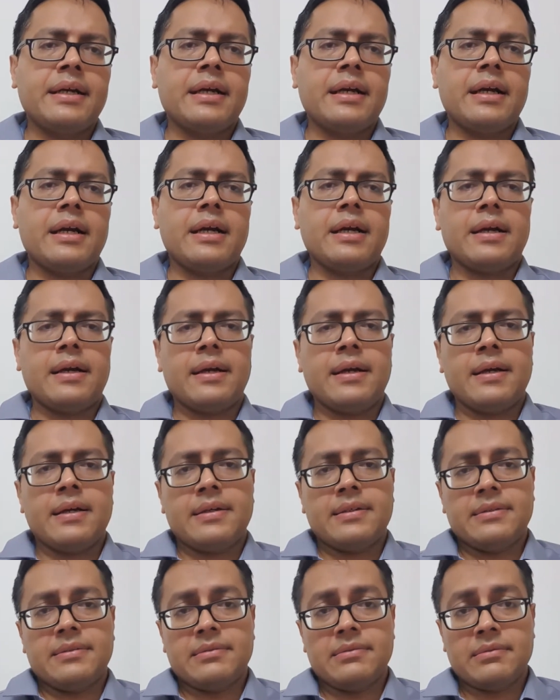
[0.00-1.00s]

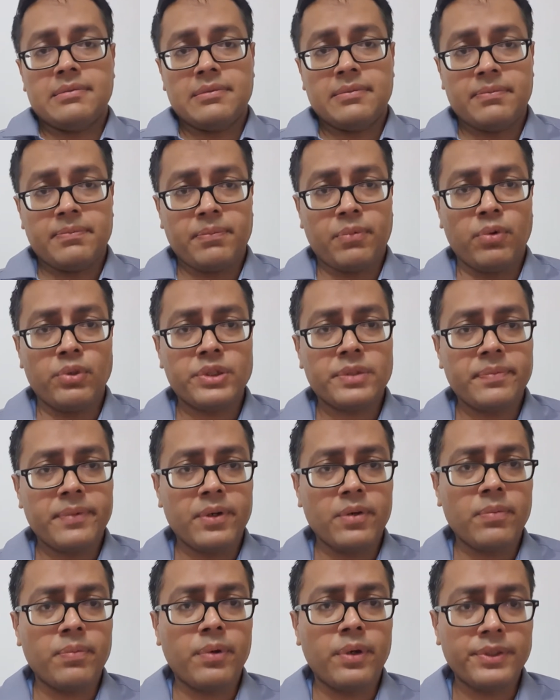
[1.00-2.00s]

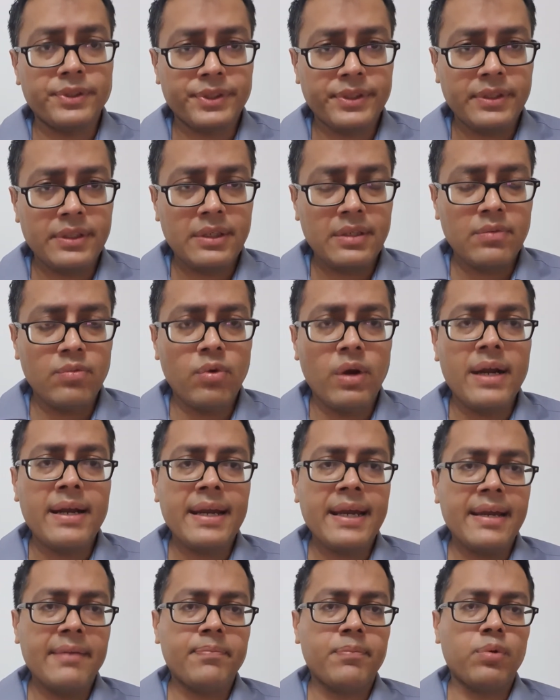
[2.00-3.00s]
postmenopausal
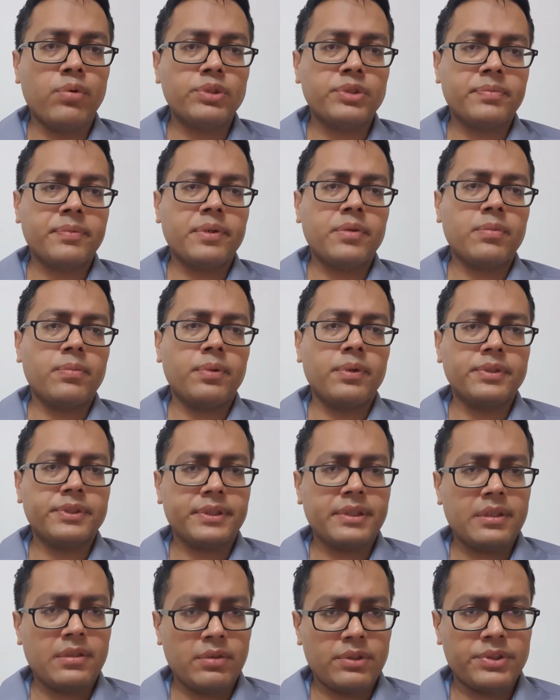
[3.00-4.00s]
1a
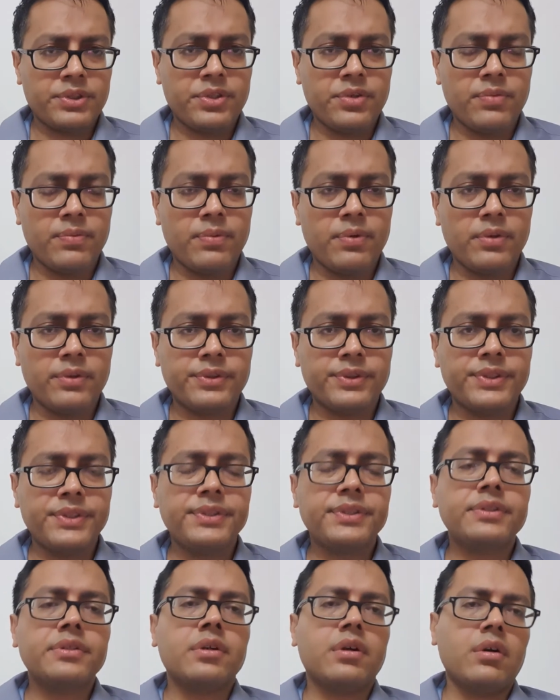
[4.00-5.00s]
postmenopausal osteoporosis,
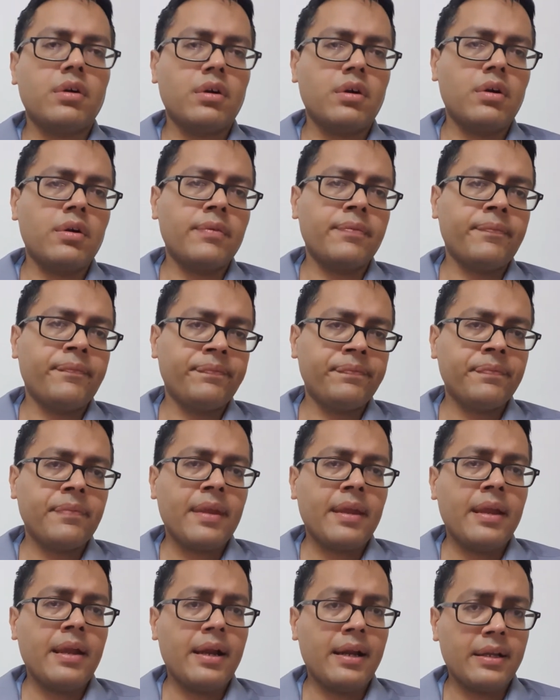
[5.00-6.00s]
or
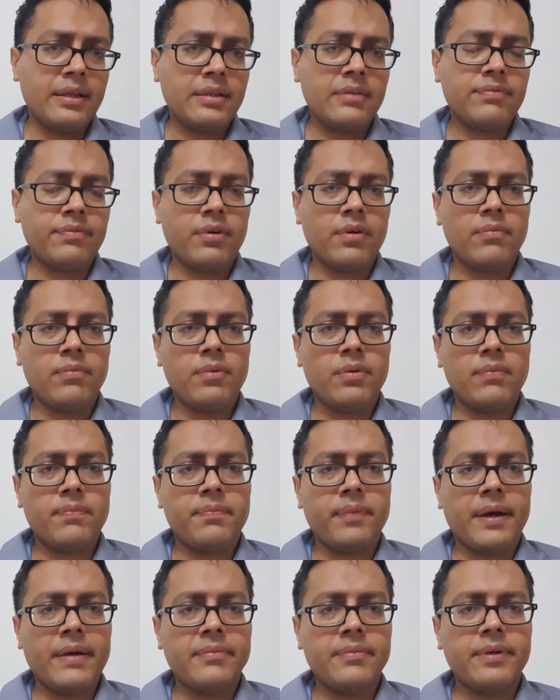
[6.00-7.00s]
another form of
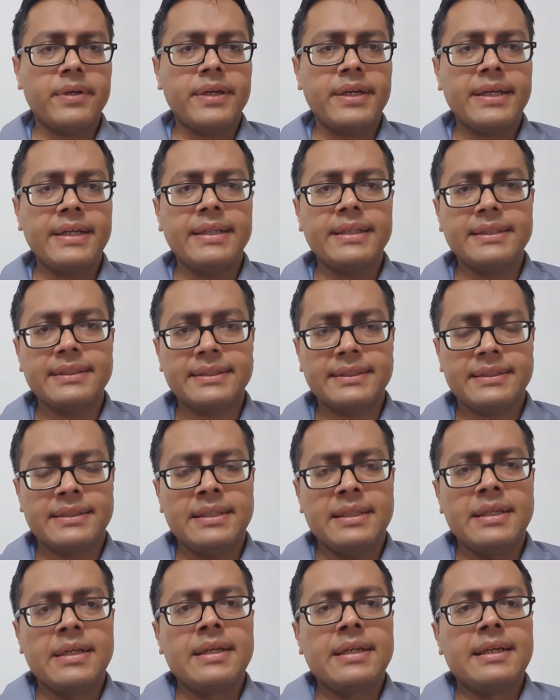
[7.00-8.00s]
primary is
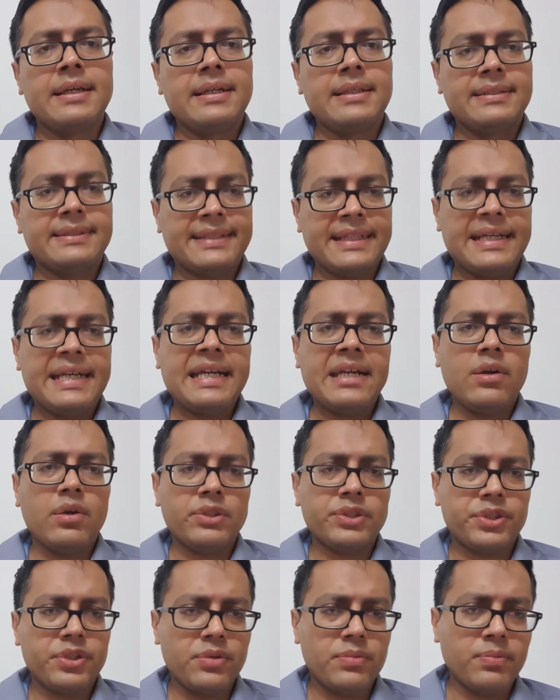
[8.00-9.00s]
senile
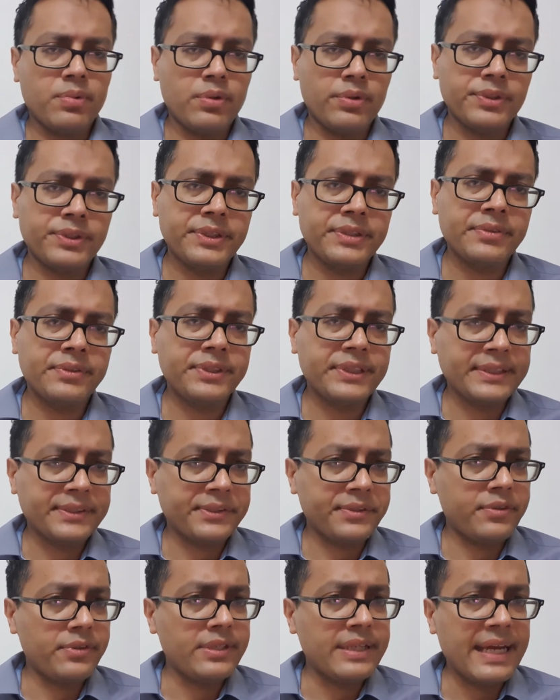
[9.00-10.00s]
osteoporosis, which has
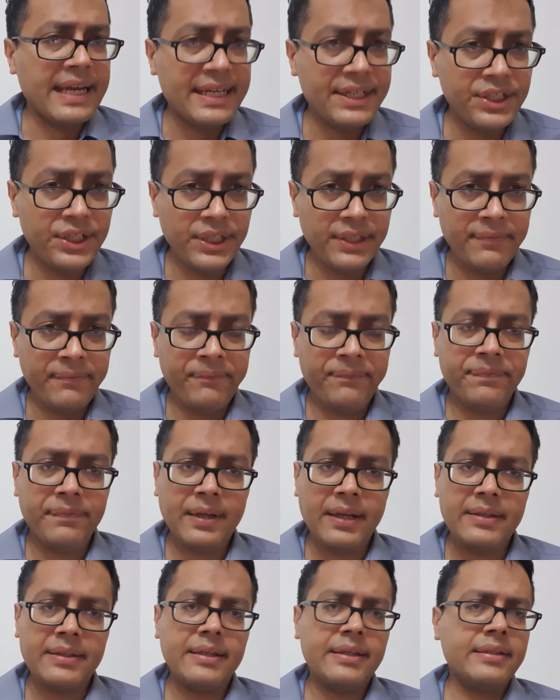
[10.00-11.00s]
to do with aging.
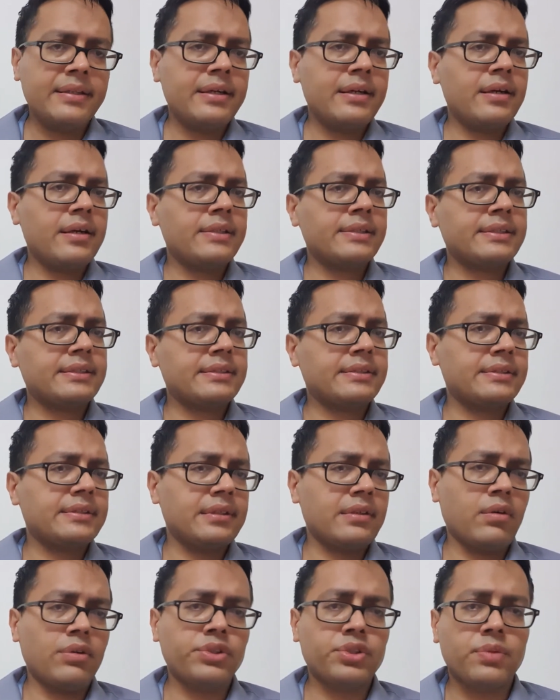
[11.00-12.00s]
And then there is
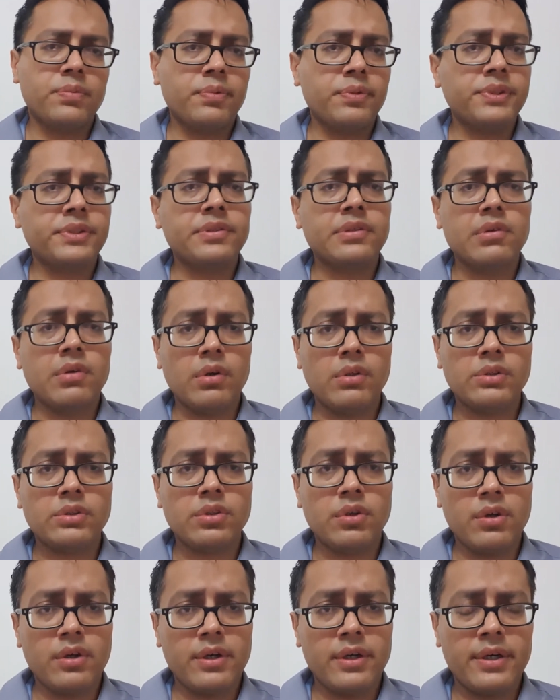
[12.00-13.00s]
osteoporosis could
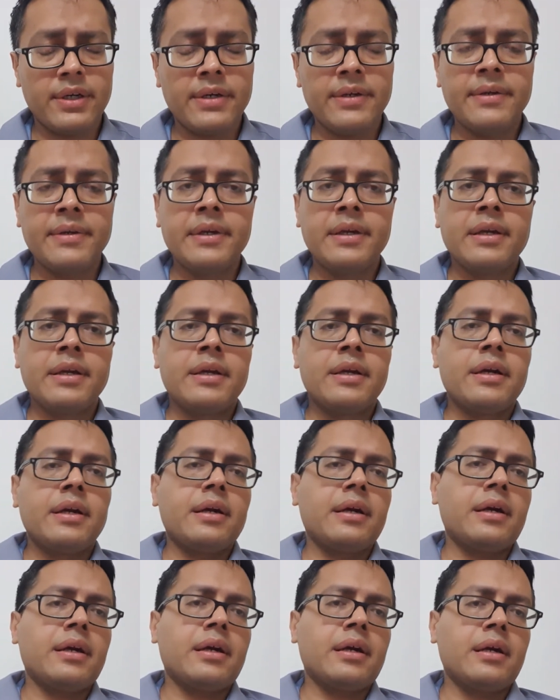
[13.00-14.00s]
also occur
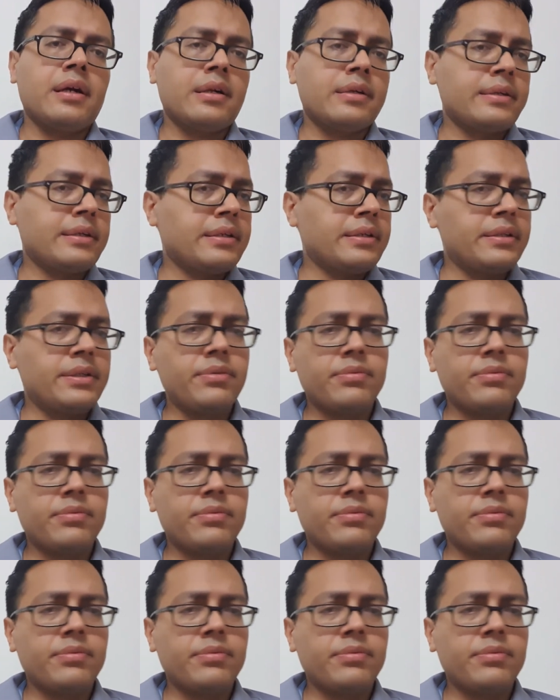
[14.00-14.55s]
due